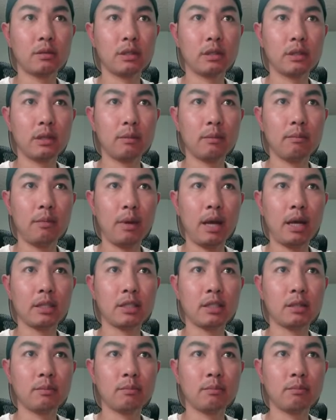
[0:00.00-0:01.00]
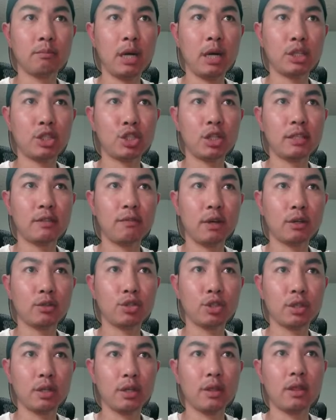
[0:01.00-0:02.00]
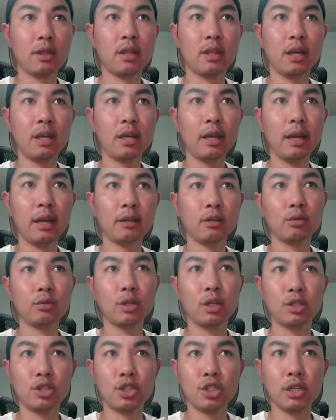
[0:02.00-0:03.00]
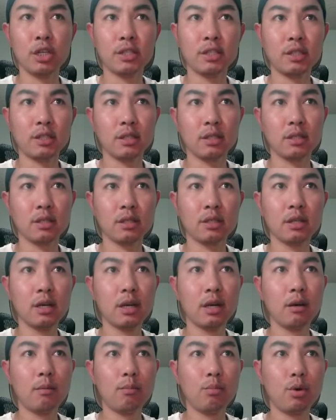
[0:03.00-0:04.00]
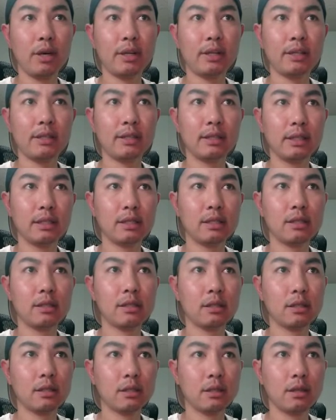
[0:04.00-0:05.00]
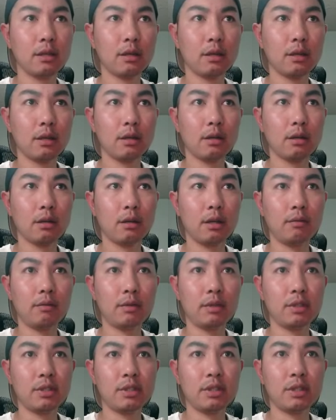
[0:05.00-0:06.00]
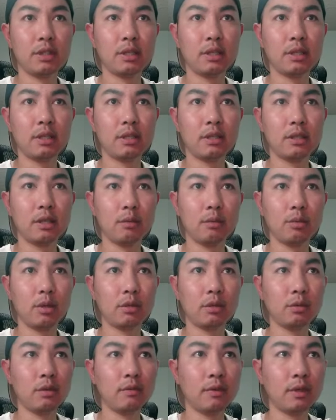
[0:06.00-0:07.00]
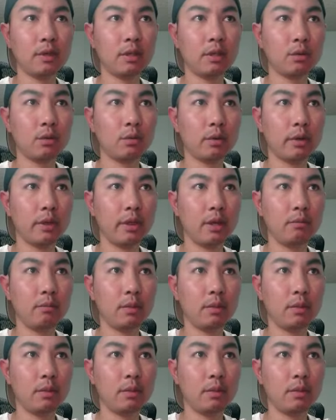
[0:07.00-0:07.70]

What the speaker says: has much less function, and they cannot adjust the brightness. Have this disabled. I don't even know what they mean.